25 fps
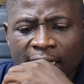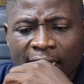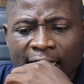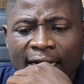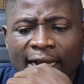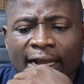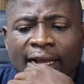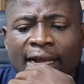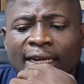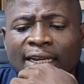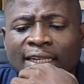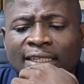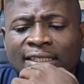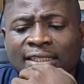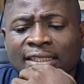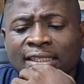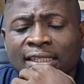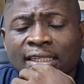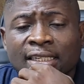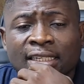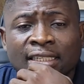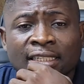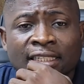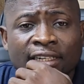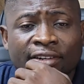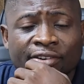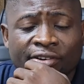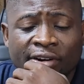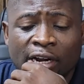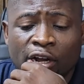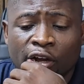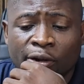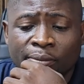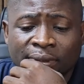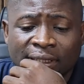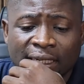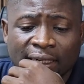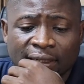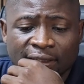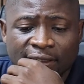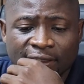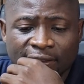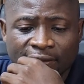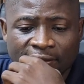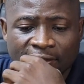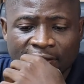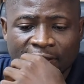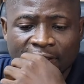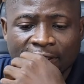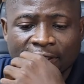Uh, let's see the general
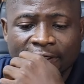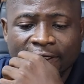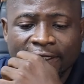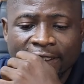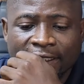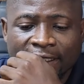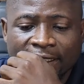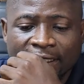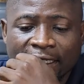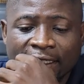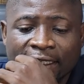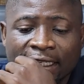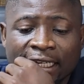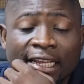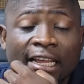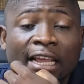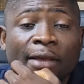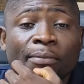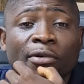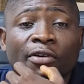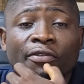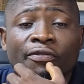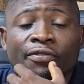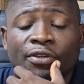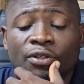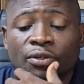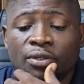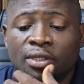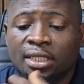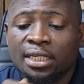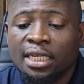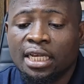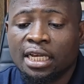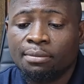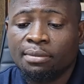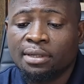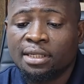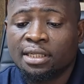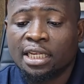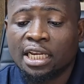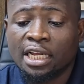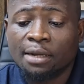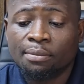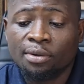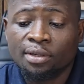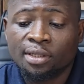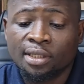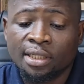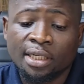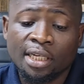objectives. So, the aim of UTME
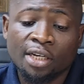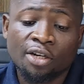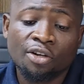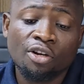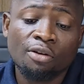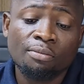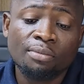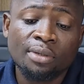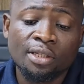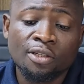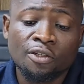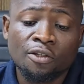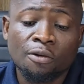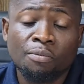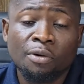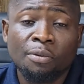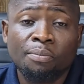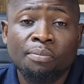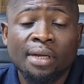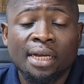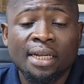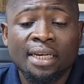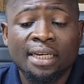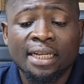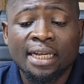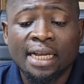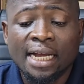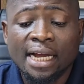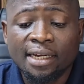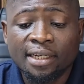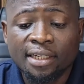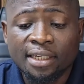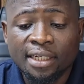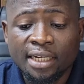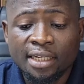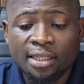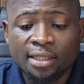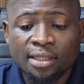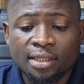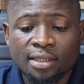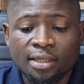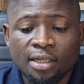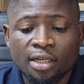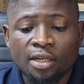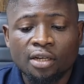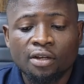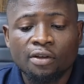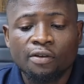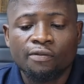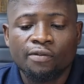syllabus in economics is to prepare the candidates
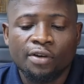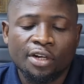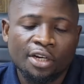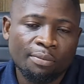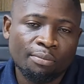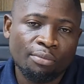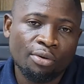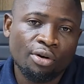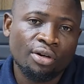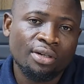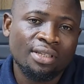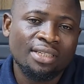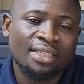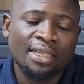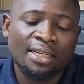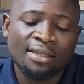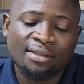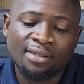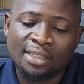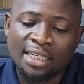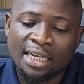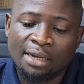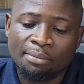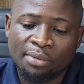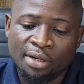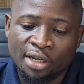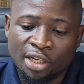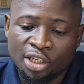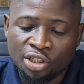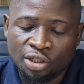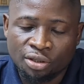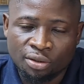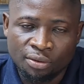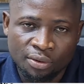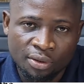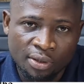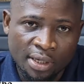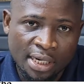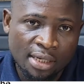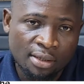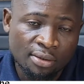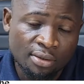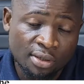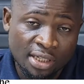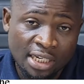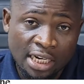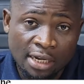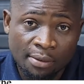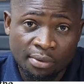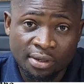for the board's examination. All right, so
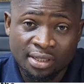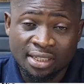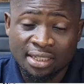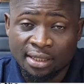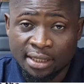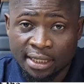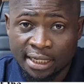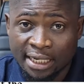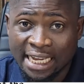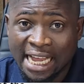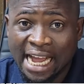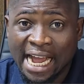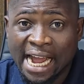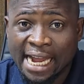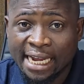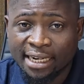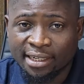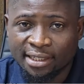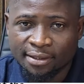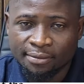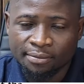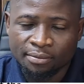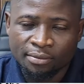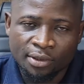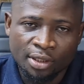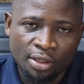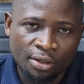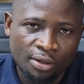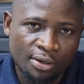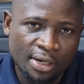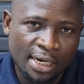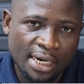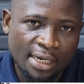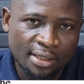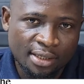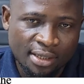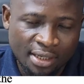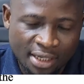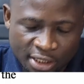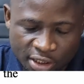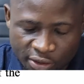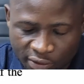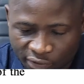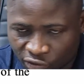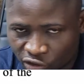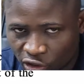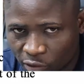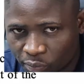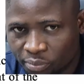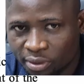syllabus is a guide. All right, list
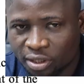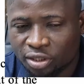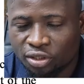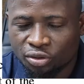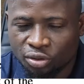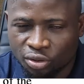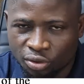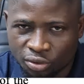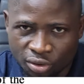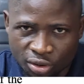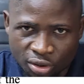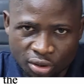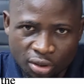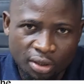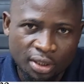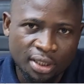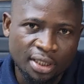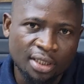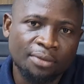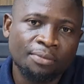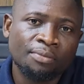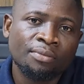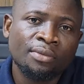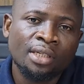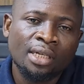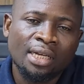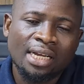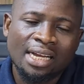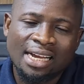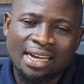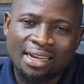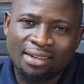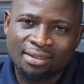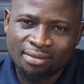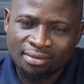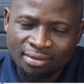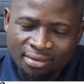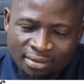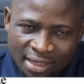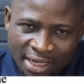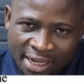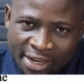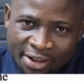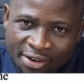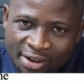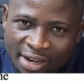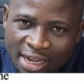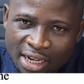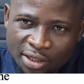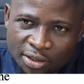of topics you should study and
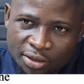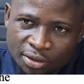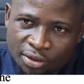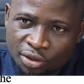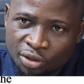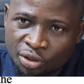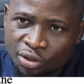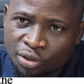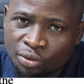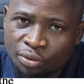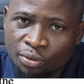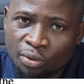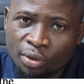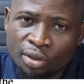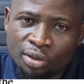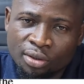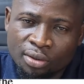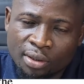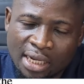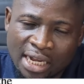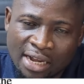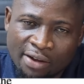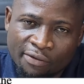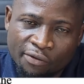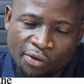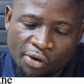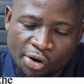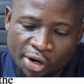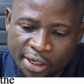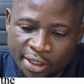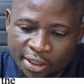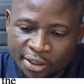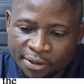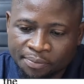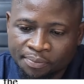areas you should what avoid.